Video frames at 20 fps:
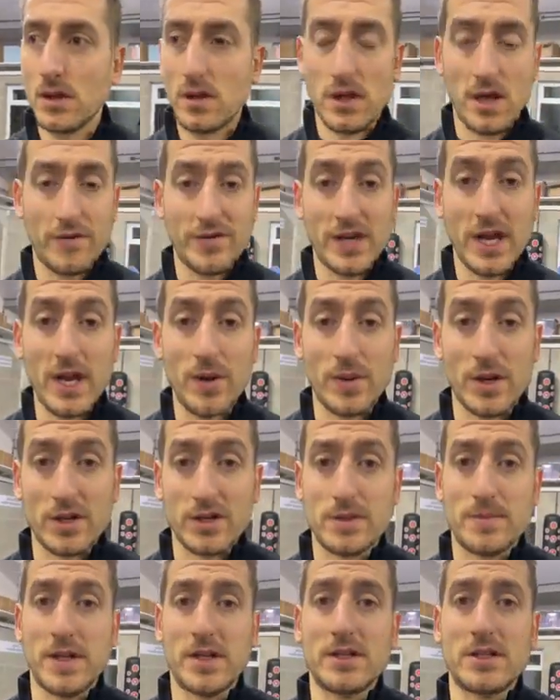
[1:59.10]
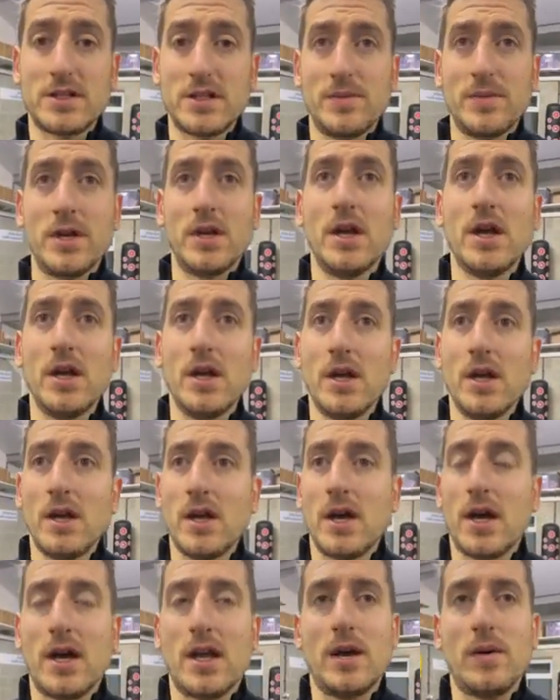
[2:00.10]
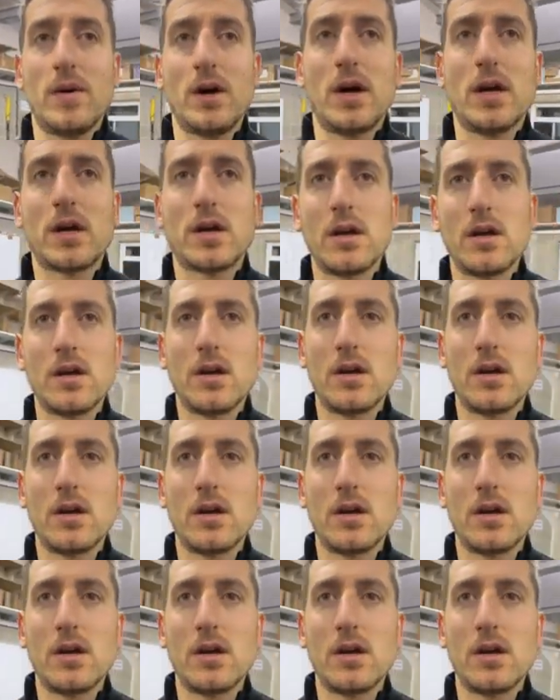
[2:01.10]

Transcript: the other day when I was speaking to someone, and they were like,